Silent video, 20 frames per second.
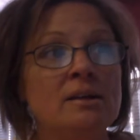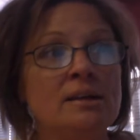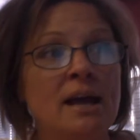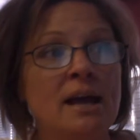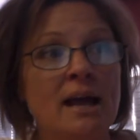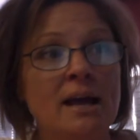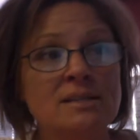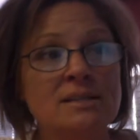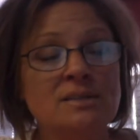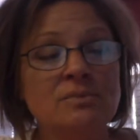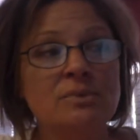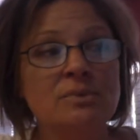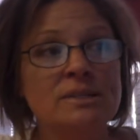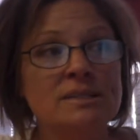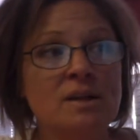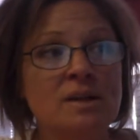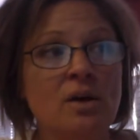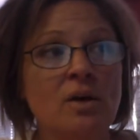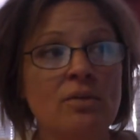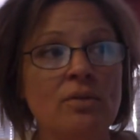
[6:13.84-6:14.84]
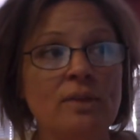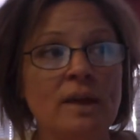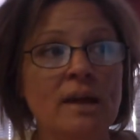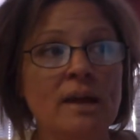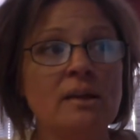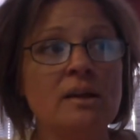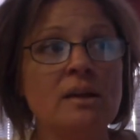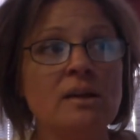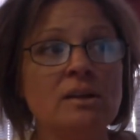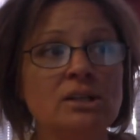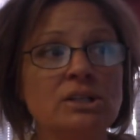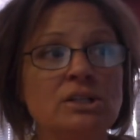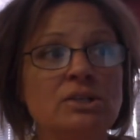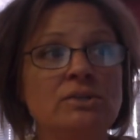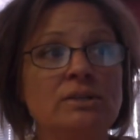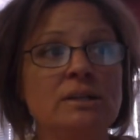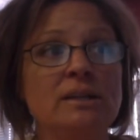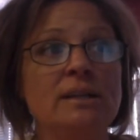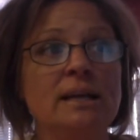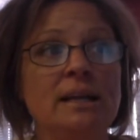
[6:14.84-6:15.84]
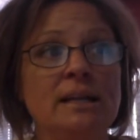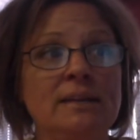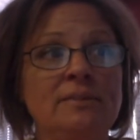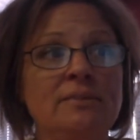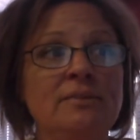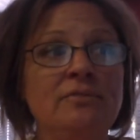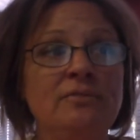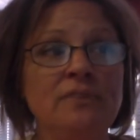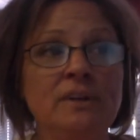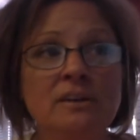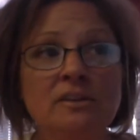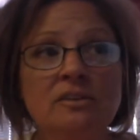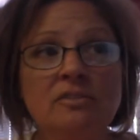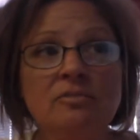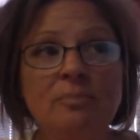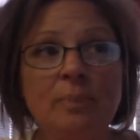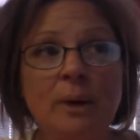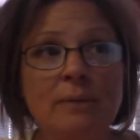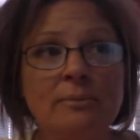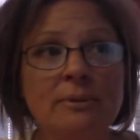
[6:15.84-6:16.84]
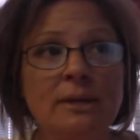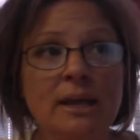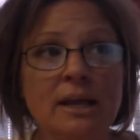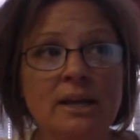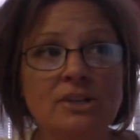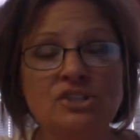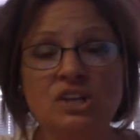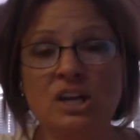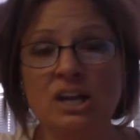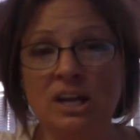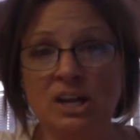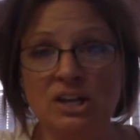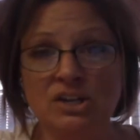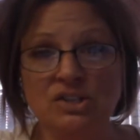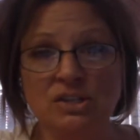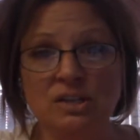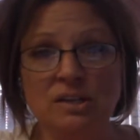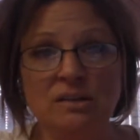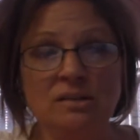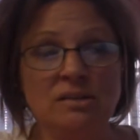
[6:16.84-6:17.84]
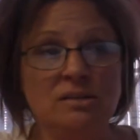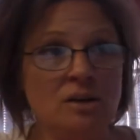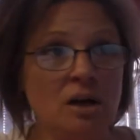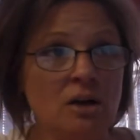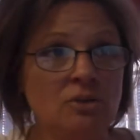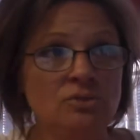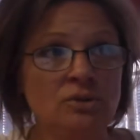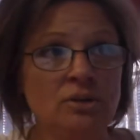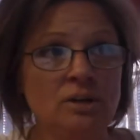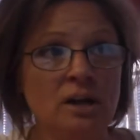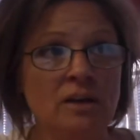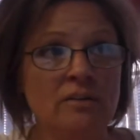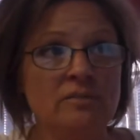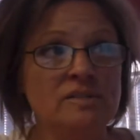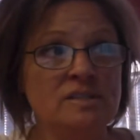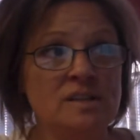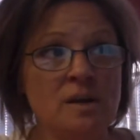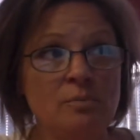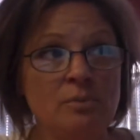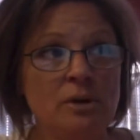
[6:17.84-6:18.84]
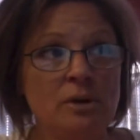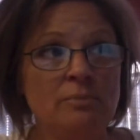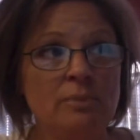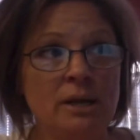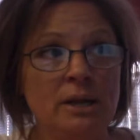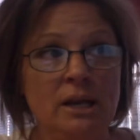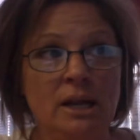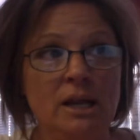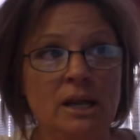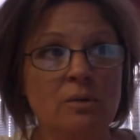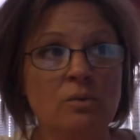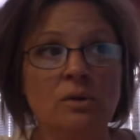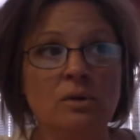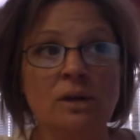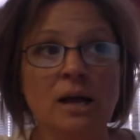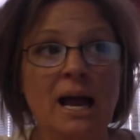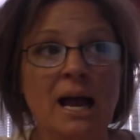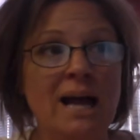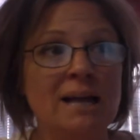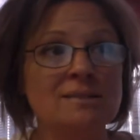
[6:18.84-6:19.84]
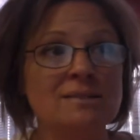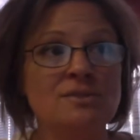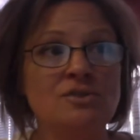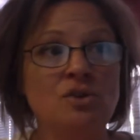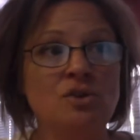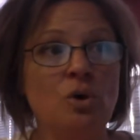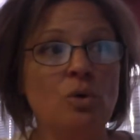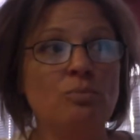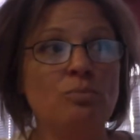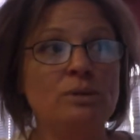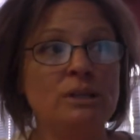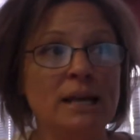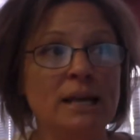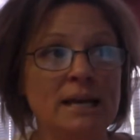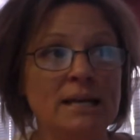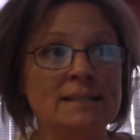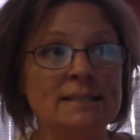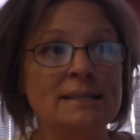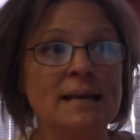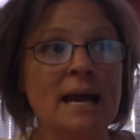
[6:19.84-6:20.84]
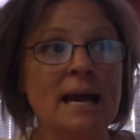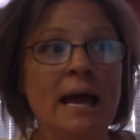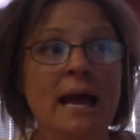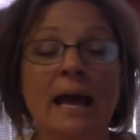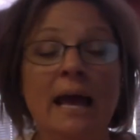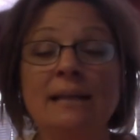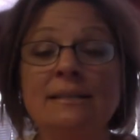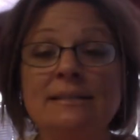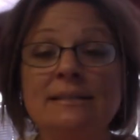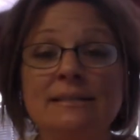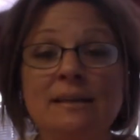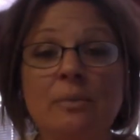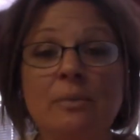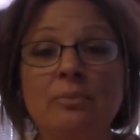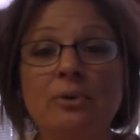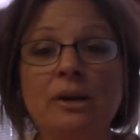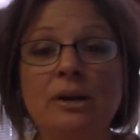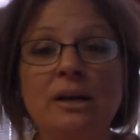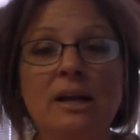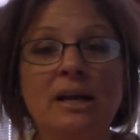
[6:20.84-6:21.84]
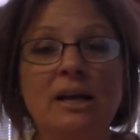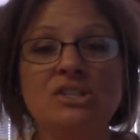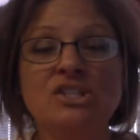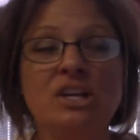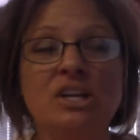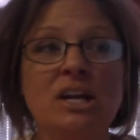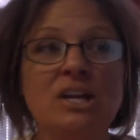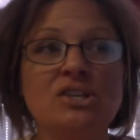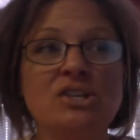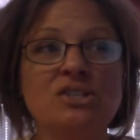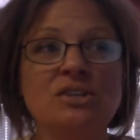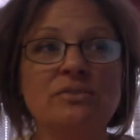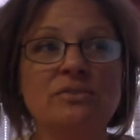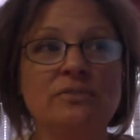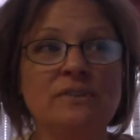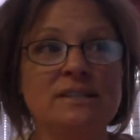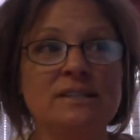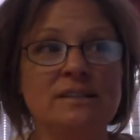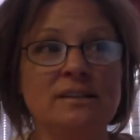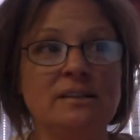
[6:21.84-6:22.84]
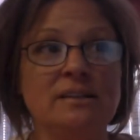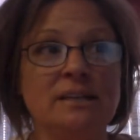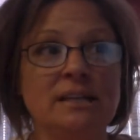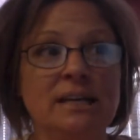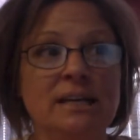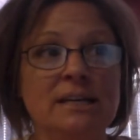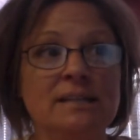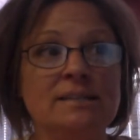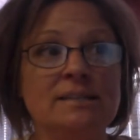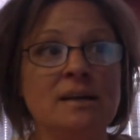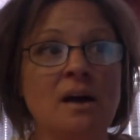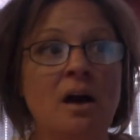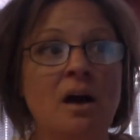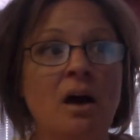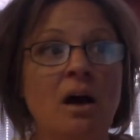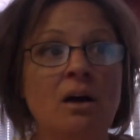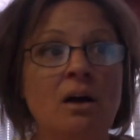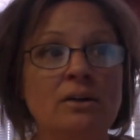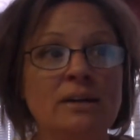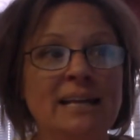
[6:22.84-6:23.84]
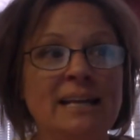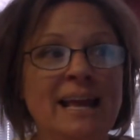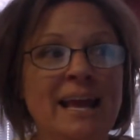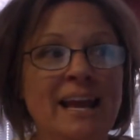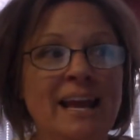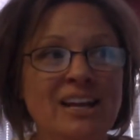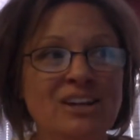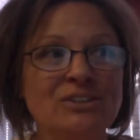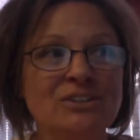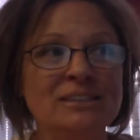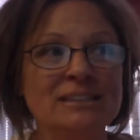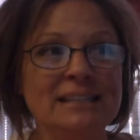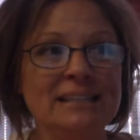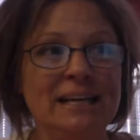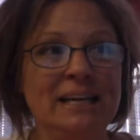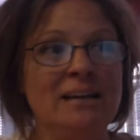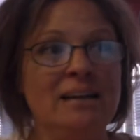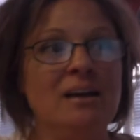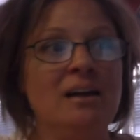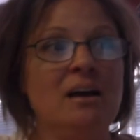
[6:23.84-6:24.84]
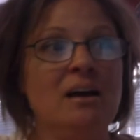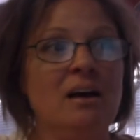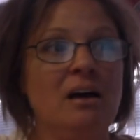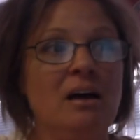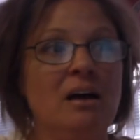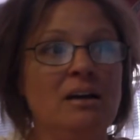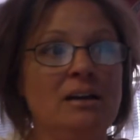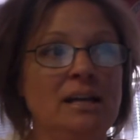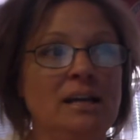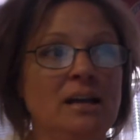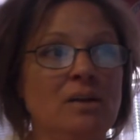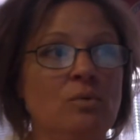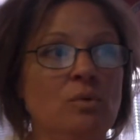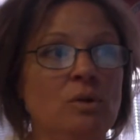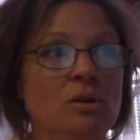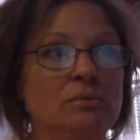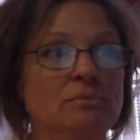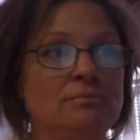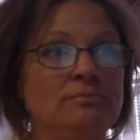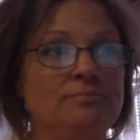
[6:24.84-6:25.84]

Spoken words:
As a result, they concluded that in the field of public education, the doctrine of separate but equal has no place, and separate educational facilities are inherently unequal.